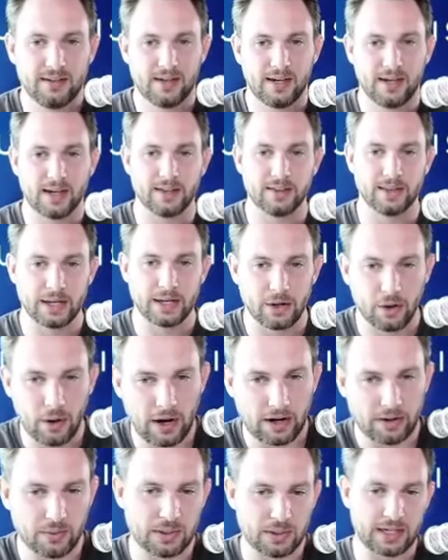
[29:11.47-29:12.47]
And they know
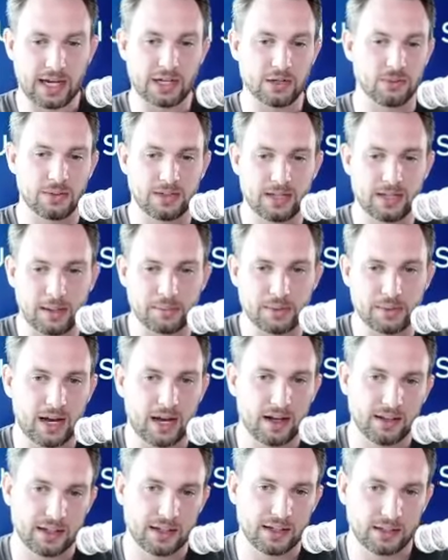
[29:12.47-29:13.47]
how to engage with top
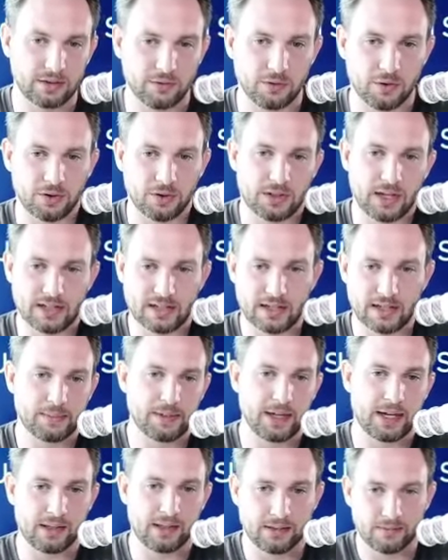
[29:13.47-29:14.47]
talent and convert that top
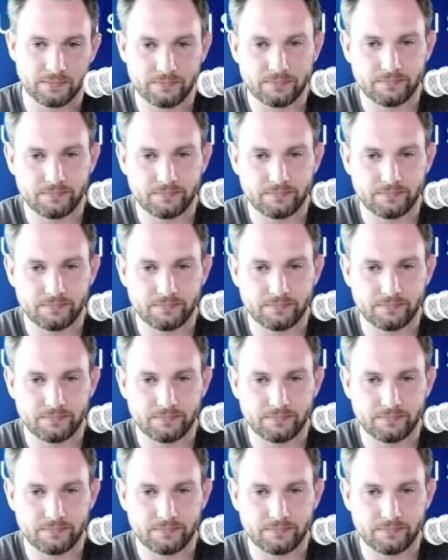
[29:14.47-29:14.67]
talent.